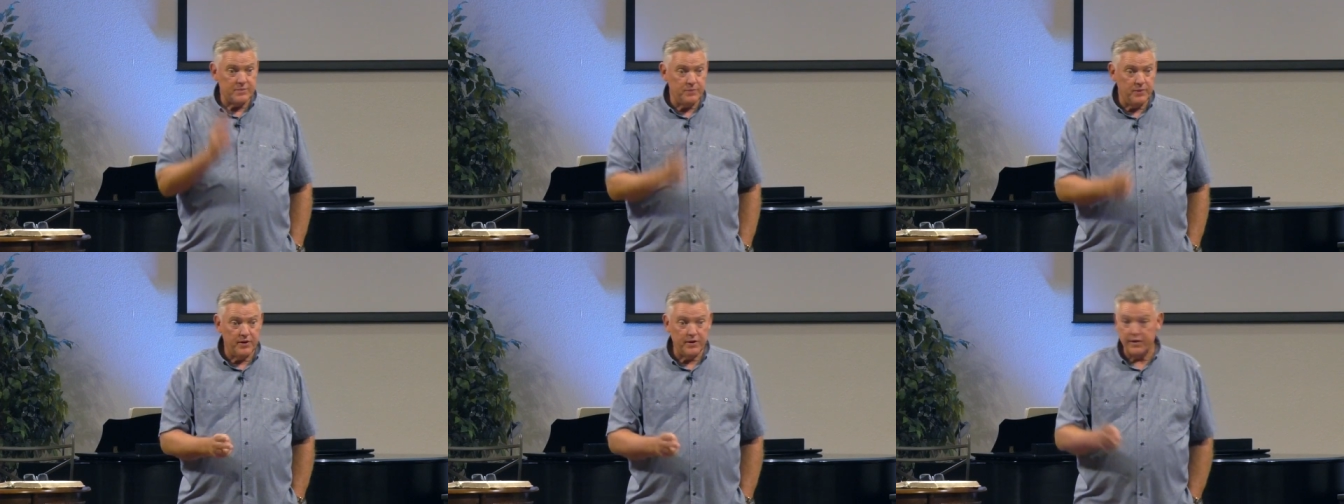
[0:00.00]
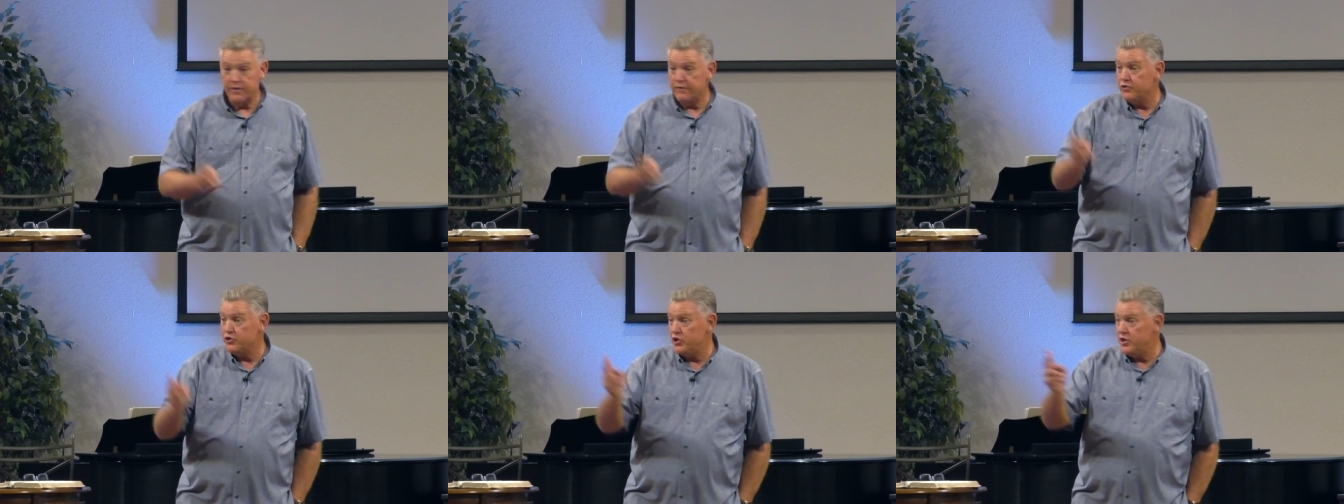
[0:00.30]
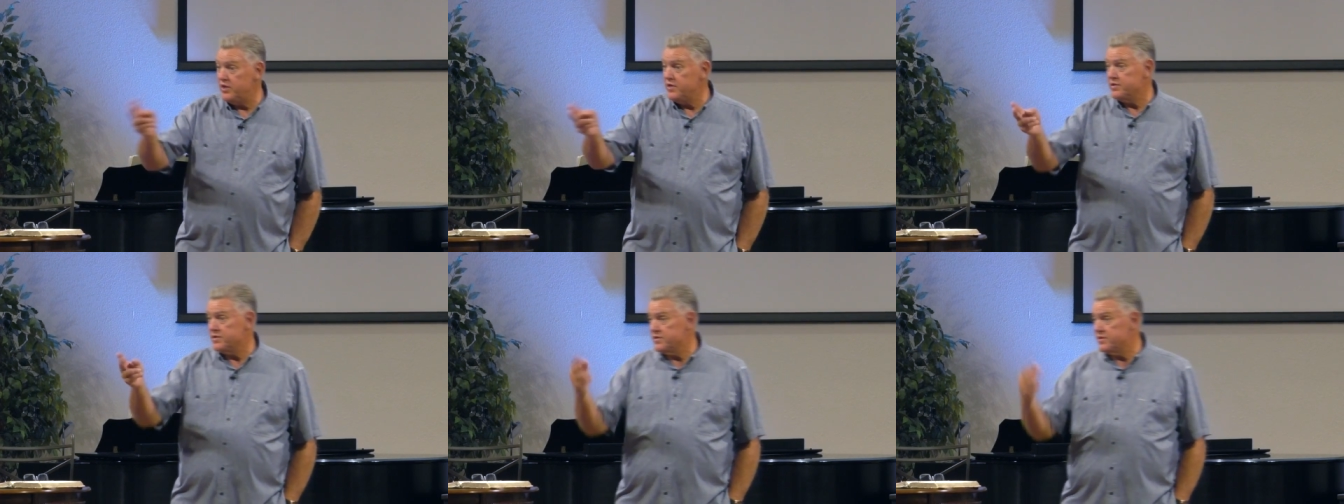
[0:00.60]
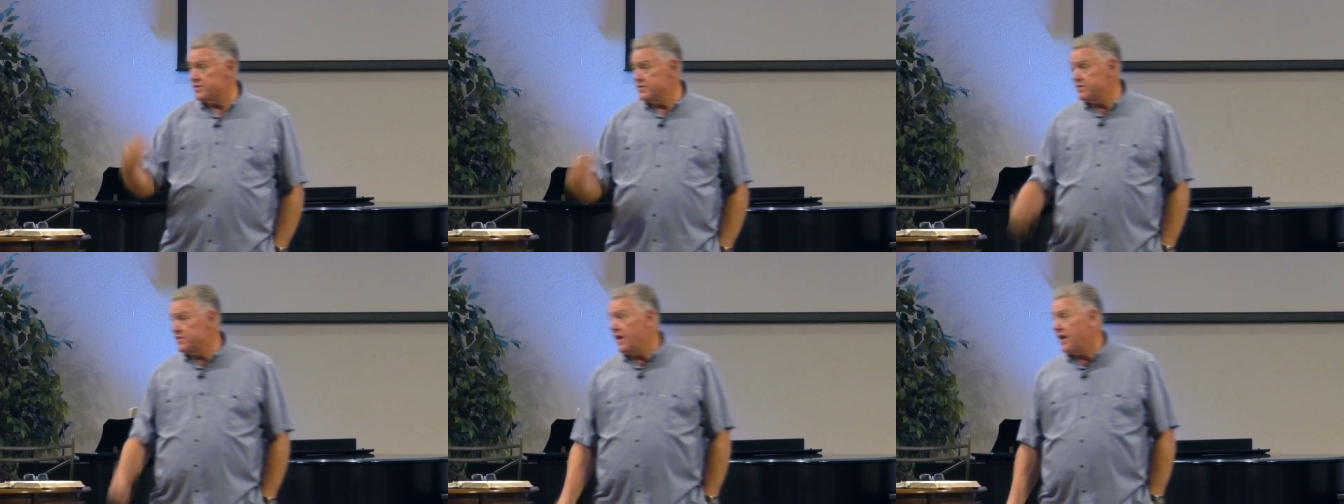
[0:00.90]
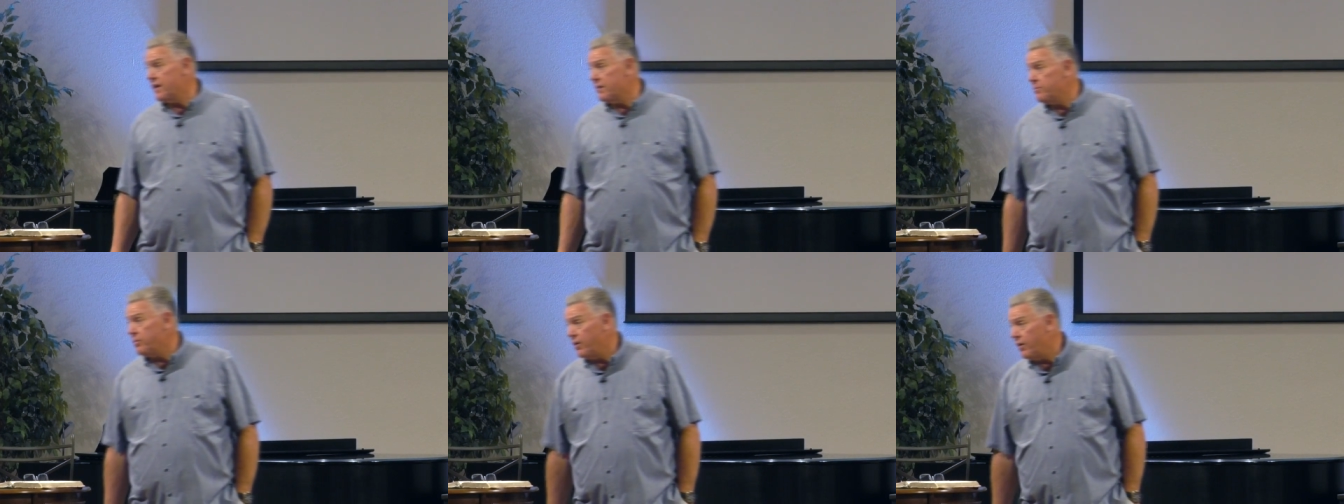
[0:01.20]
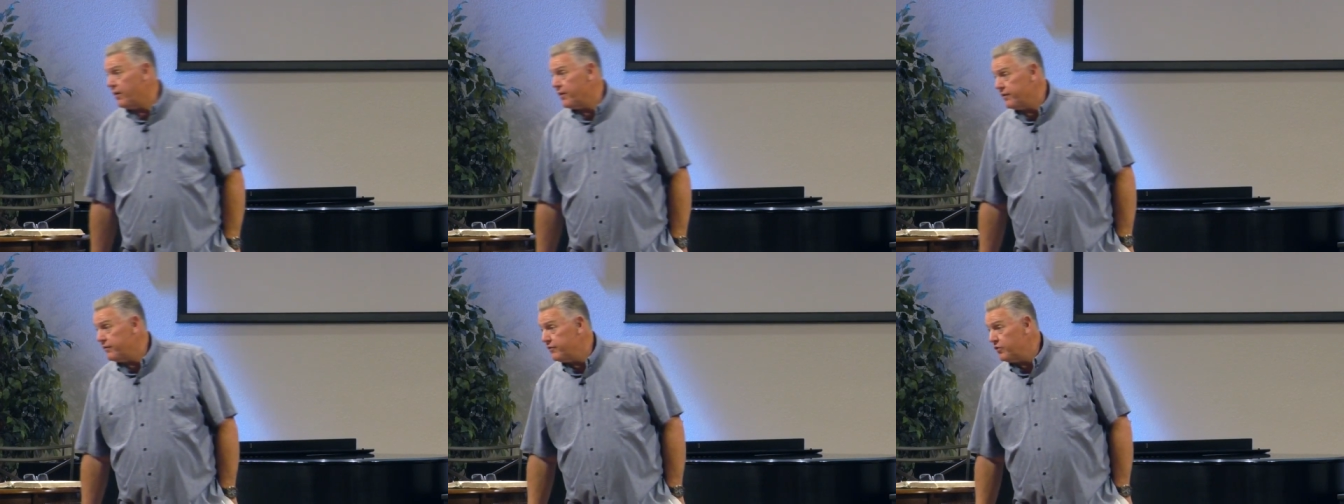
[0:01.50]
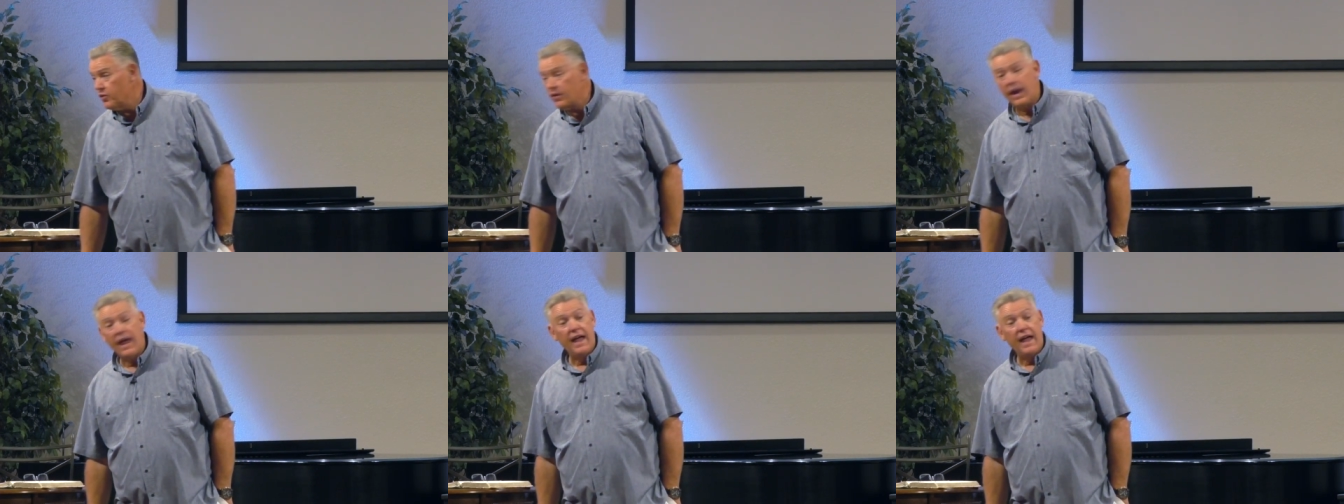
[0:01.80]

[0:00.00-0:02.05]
Spirit if Jesus is not a part of your